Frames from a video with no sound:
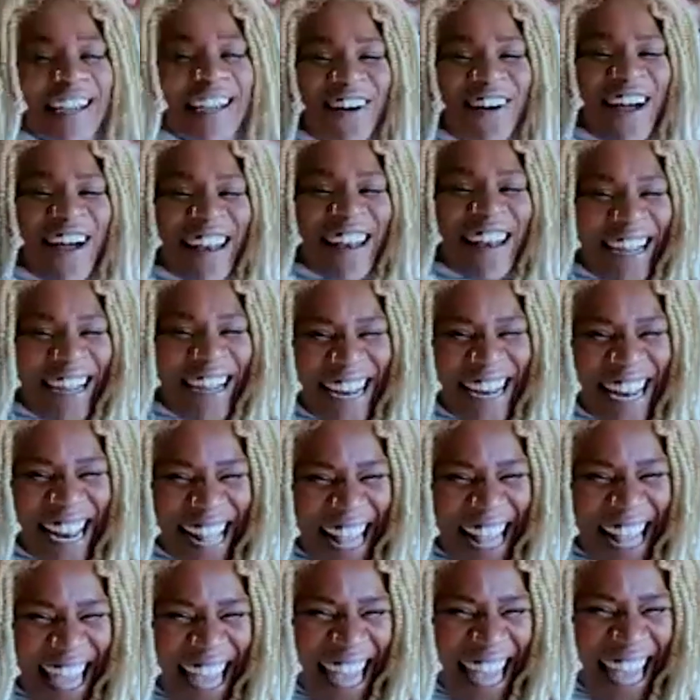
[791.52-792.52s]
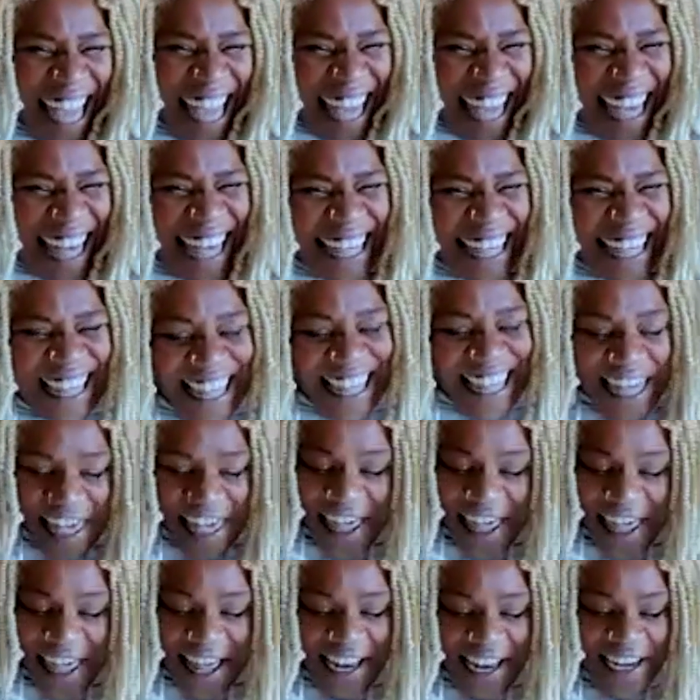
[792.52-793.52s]
oh, girl. Oh, yes,
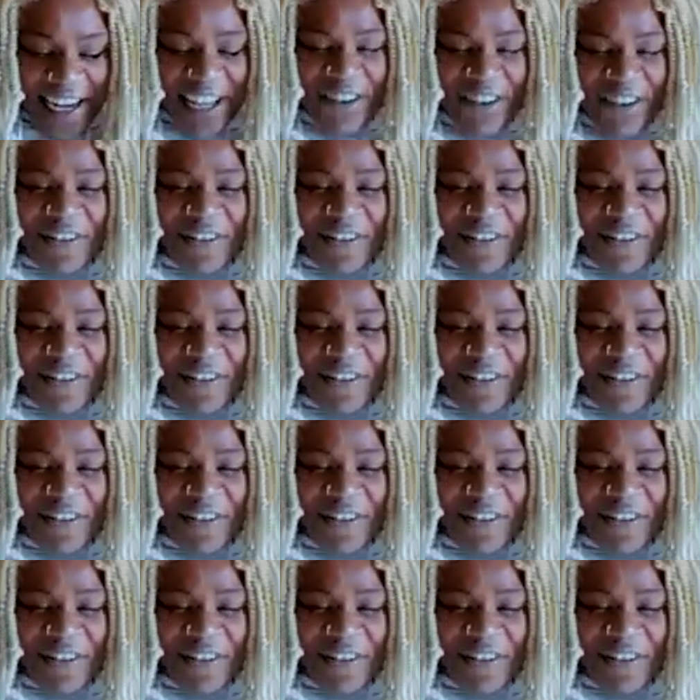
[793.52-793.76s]
honey.